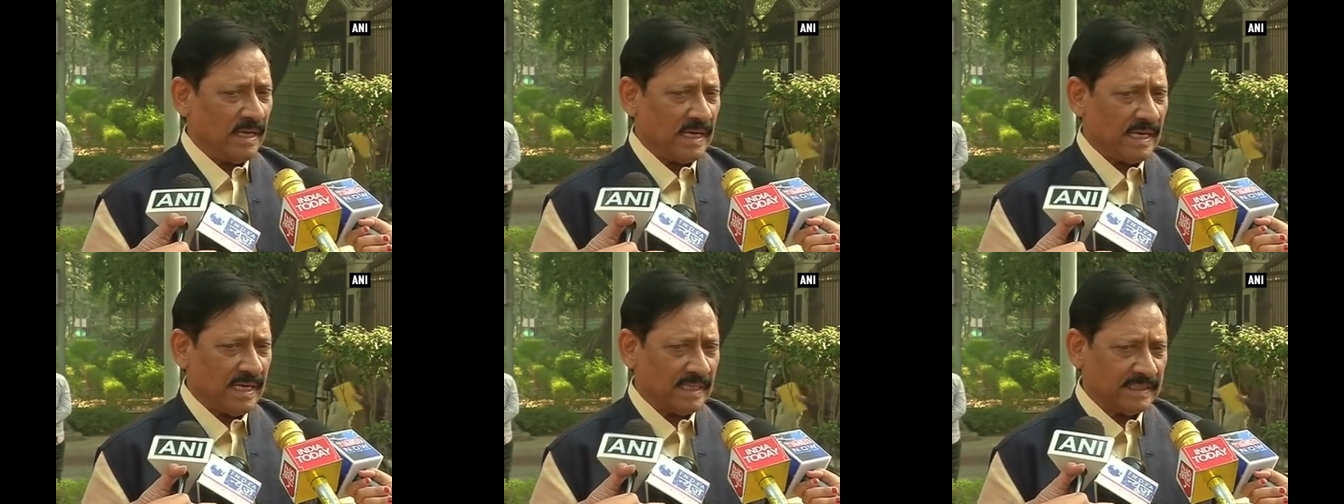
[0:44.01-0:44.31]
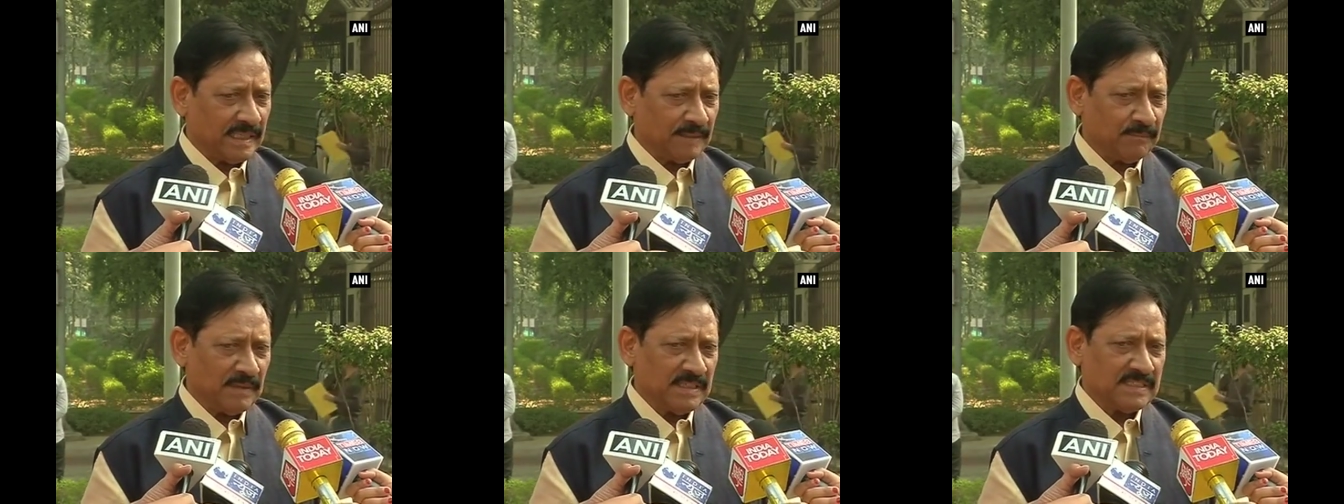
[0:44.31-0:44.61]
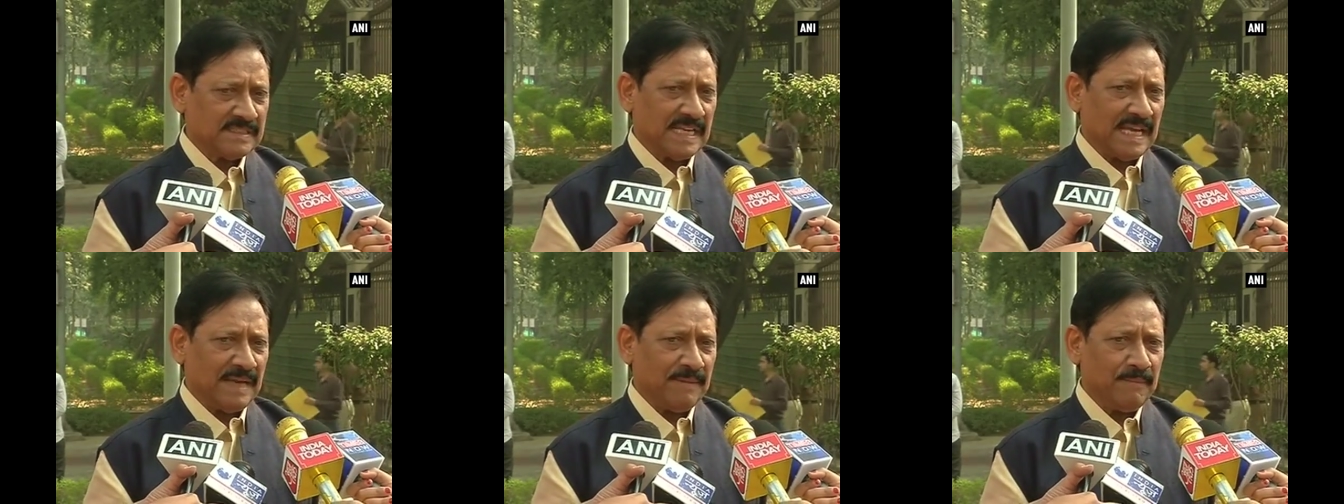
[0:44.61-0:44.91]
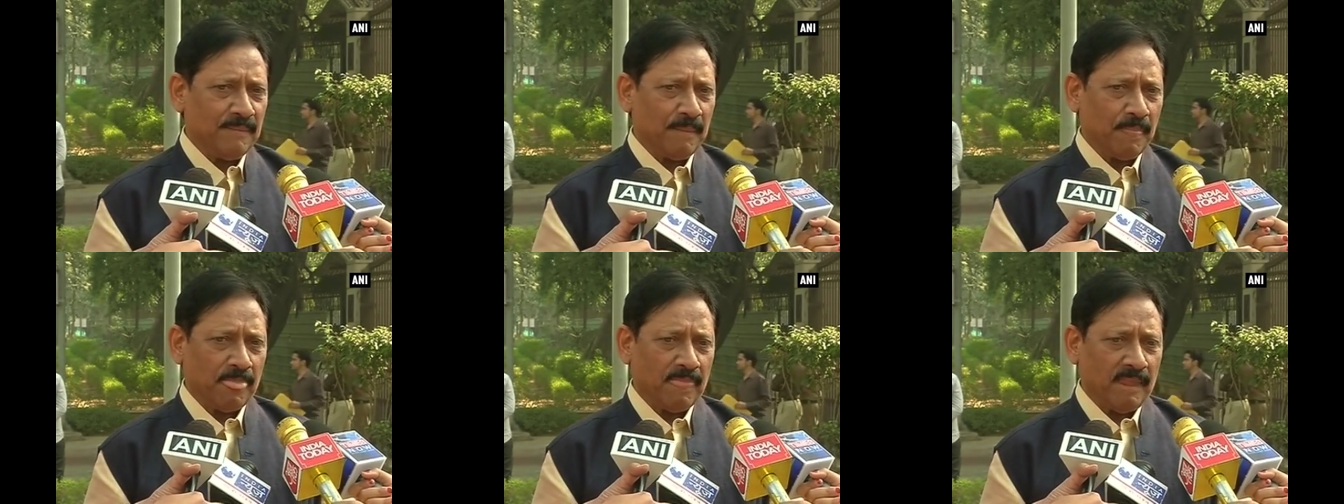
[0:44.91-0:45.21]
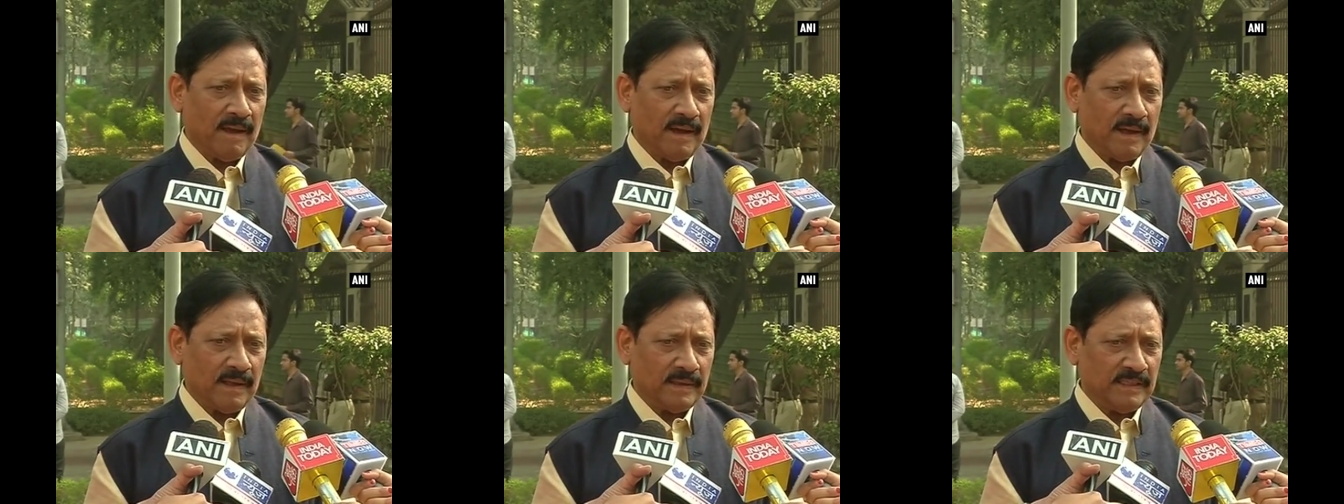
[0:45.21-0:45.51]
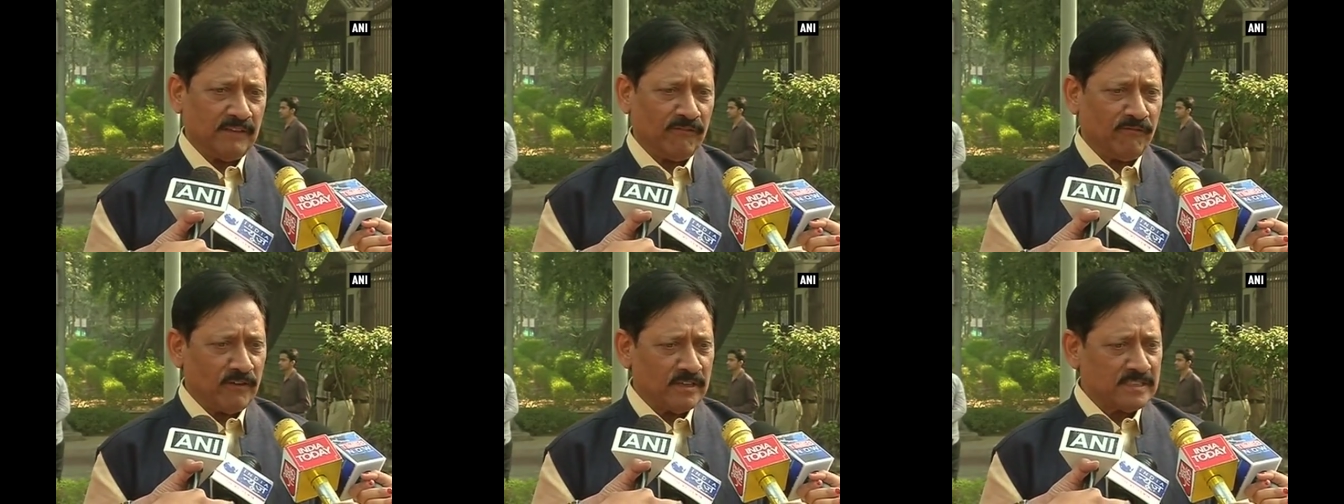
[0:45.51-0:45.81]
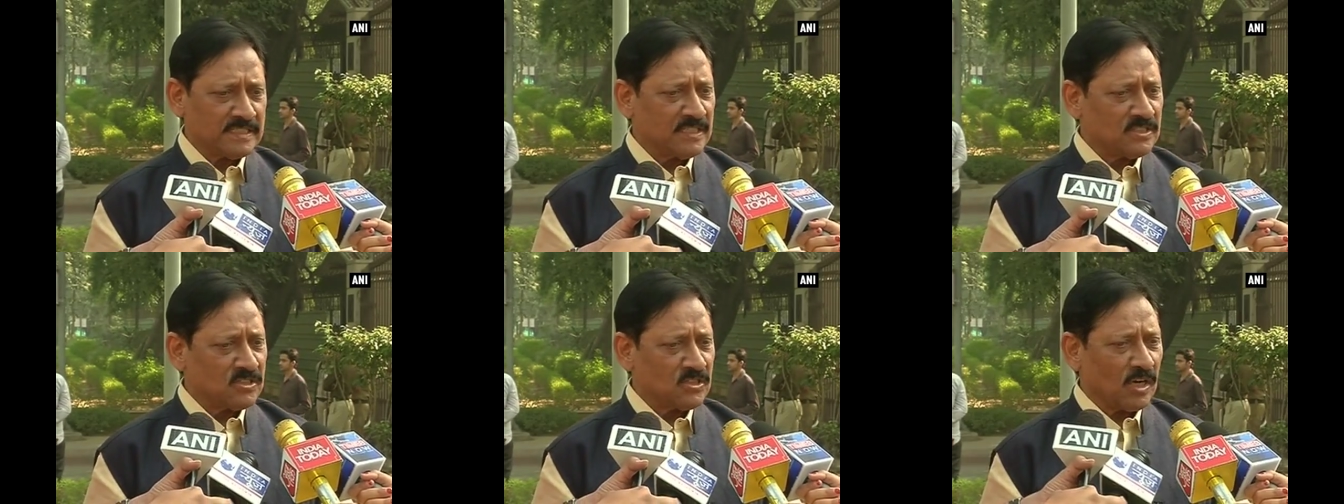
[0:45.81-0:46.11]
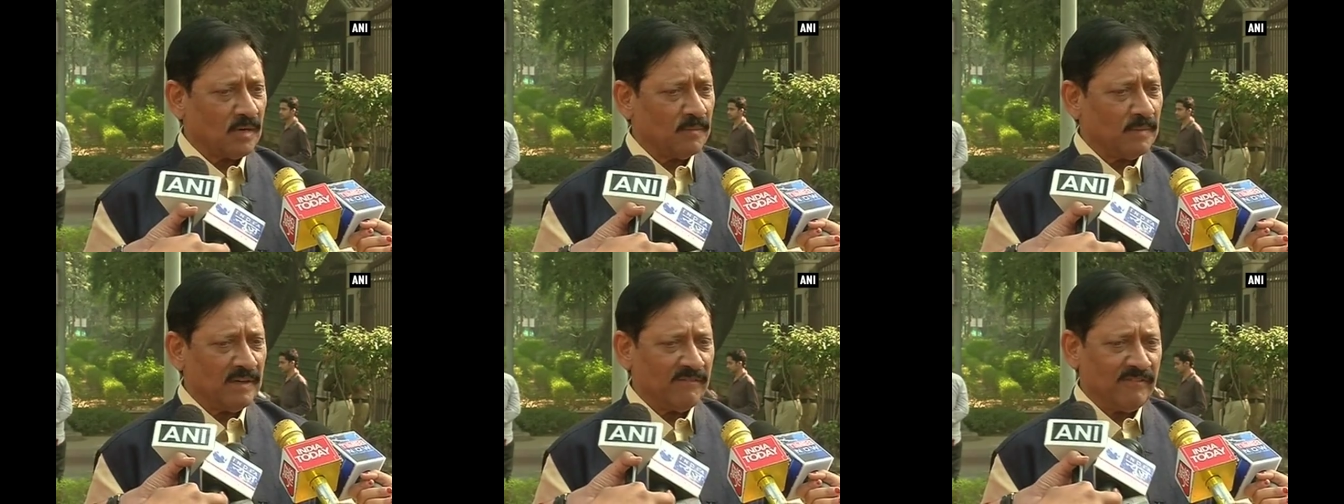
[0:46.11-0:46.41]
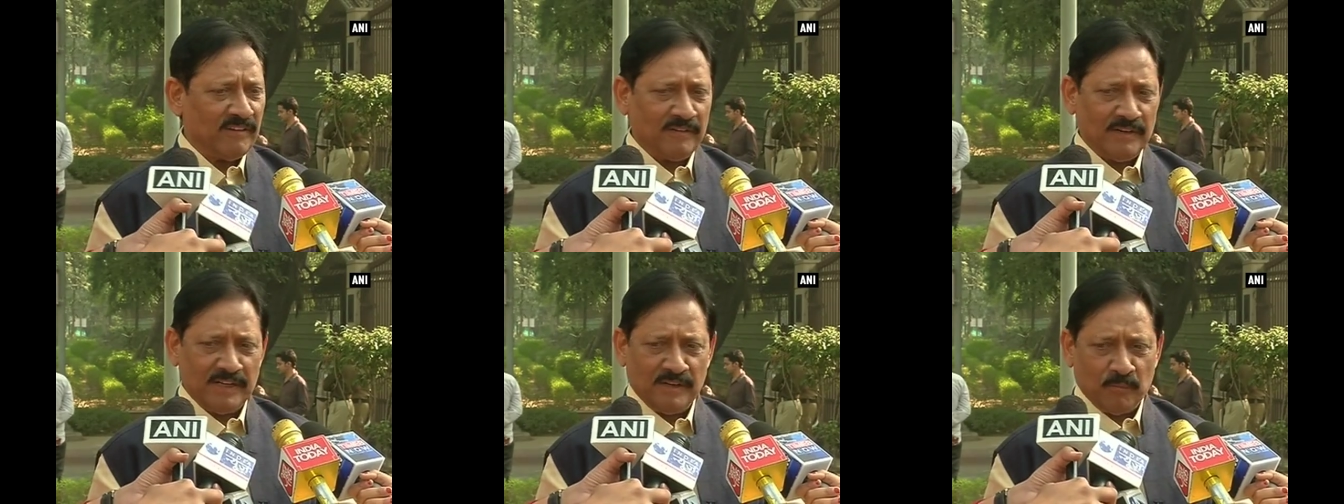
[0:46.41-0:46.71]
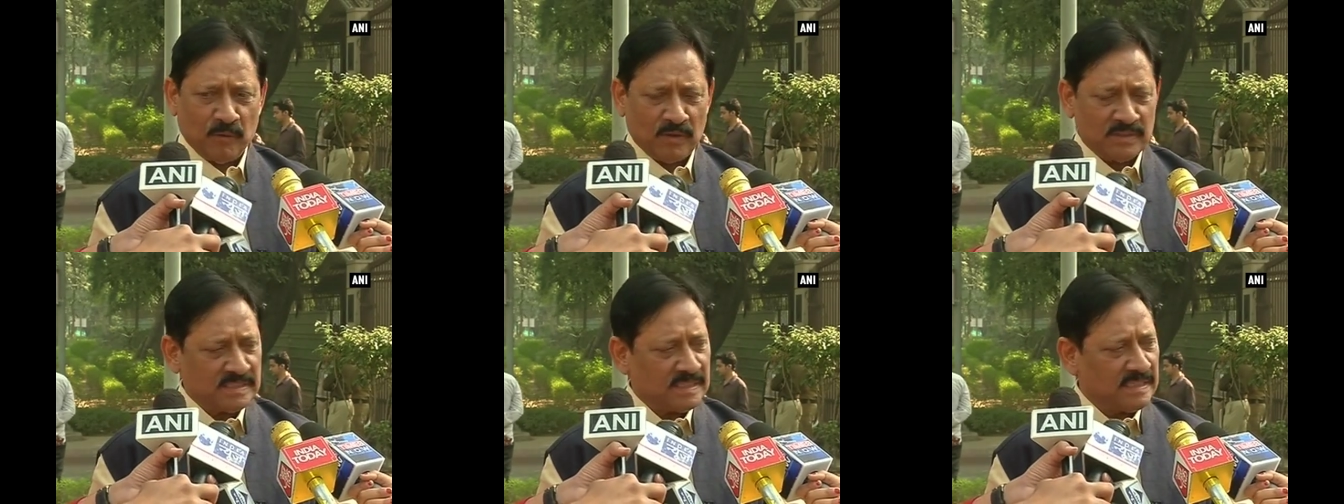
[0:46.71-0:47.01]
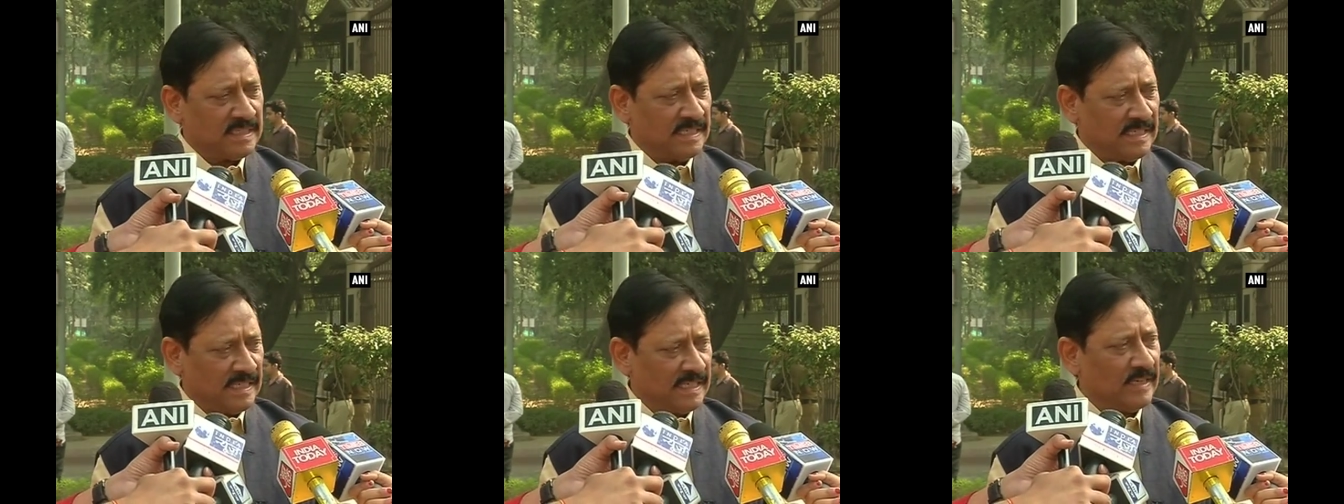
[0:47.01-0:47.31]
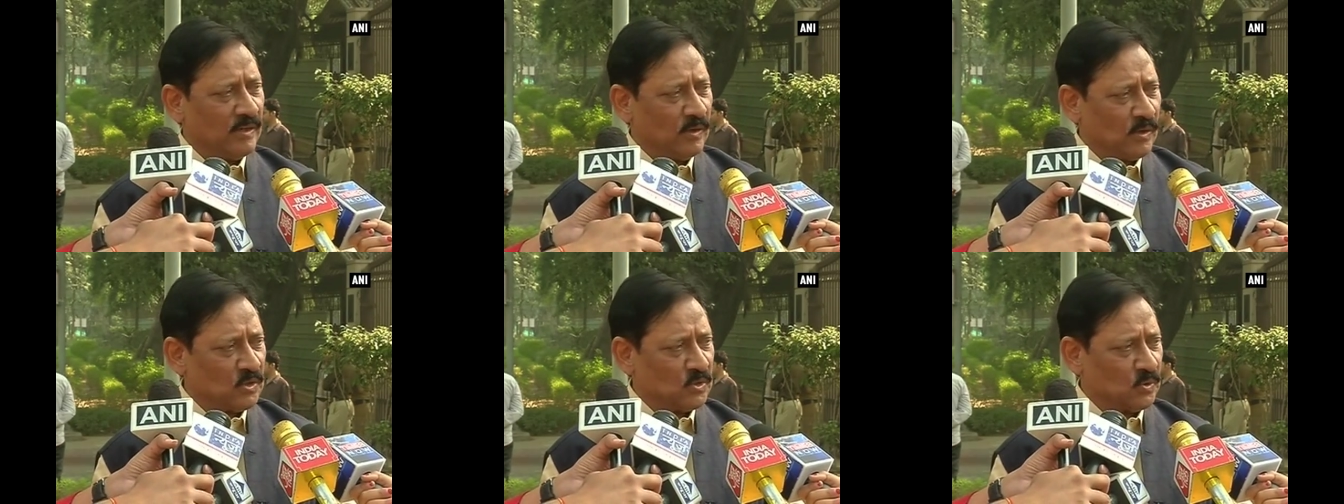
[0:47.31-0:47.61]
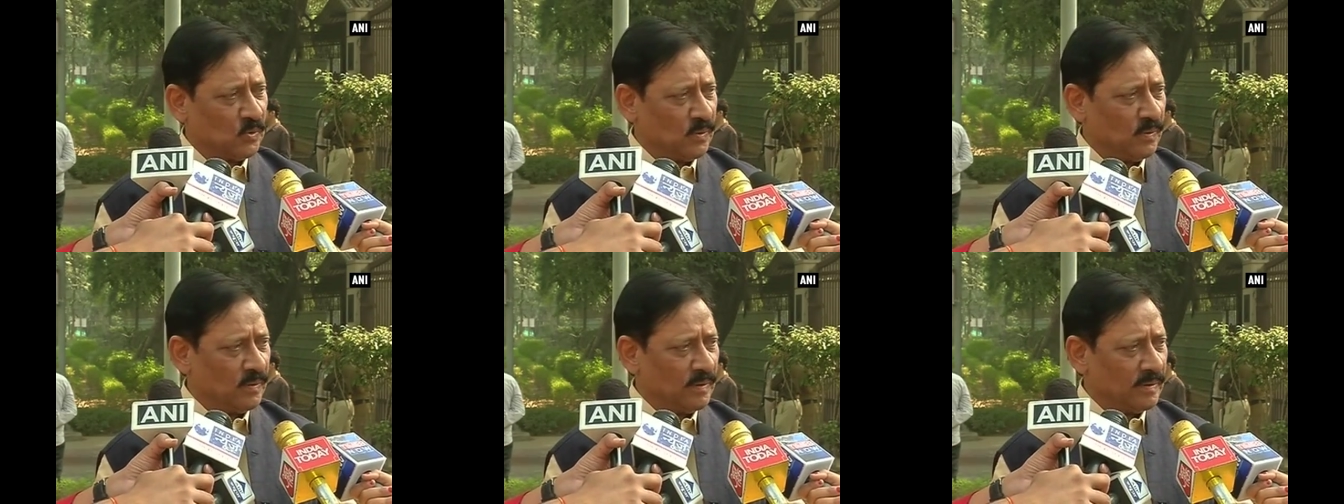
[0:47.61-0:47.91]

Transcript: uh, that much time the first installment we will deposit in a day or two